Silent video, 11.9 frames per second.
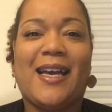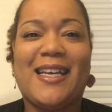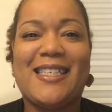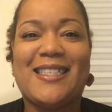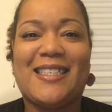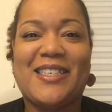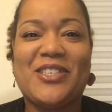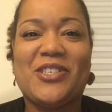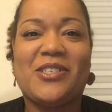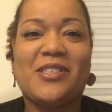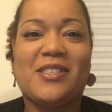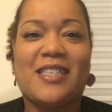Hi
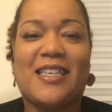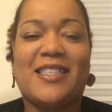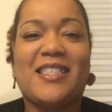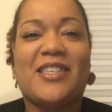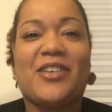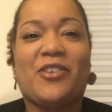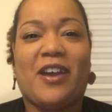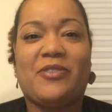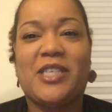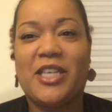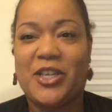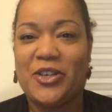Stitchers, it's the
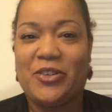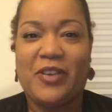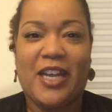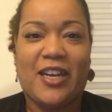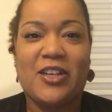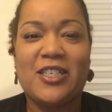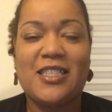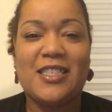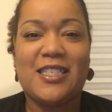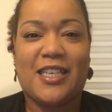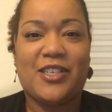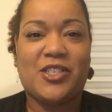Crafty Curator,
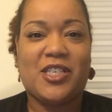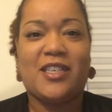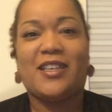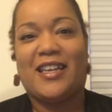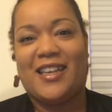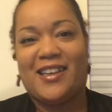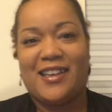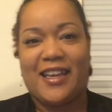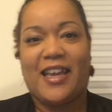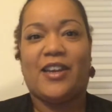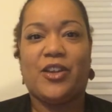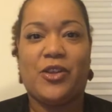Letitia, and
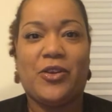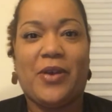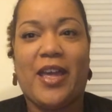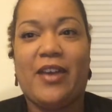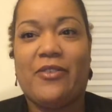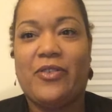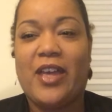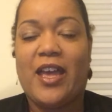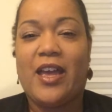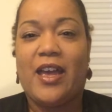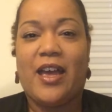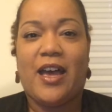again, you know I
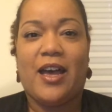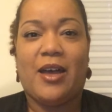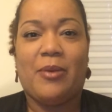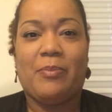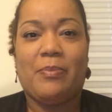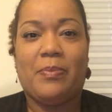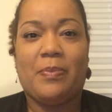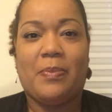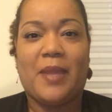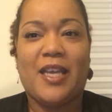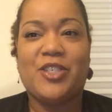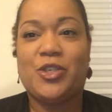have
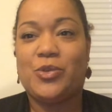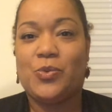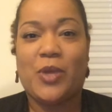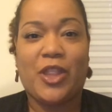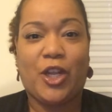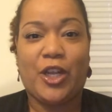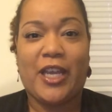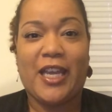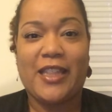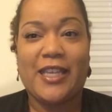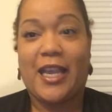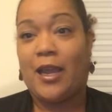issues with looking
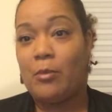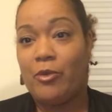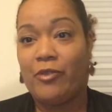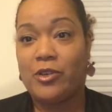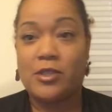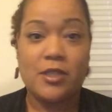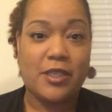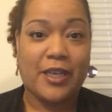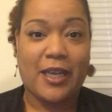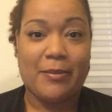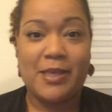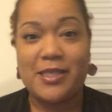at the camera versus
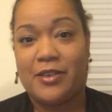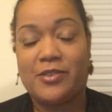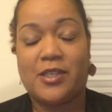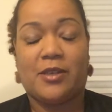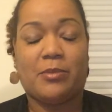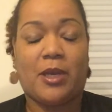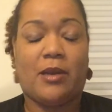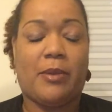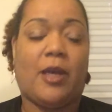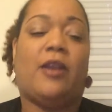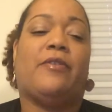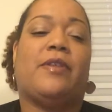looking at myself, so I'm going to
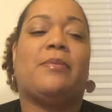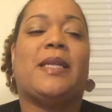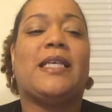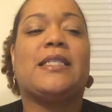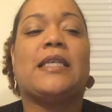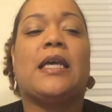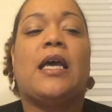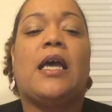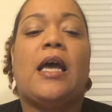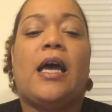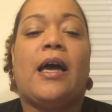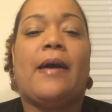be all over the place.
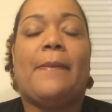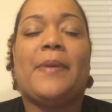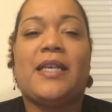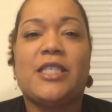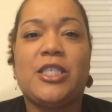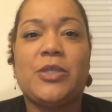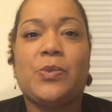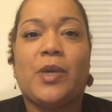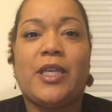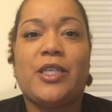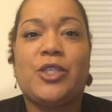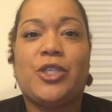But I just
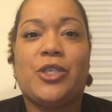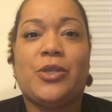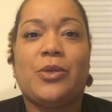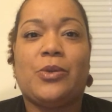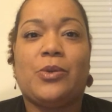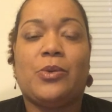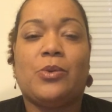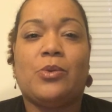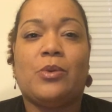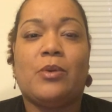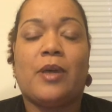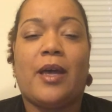wanted to
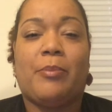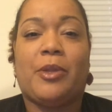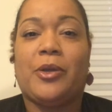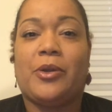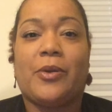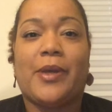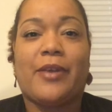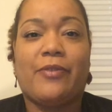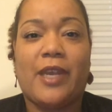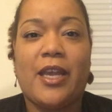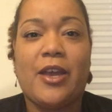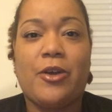upload a quick
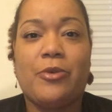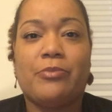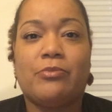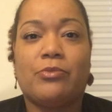video.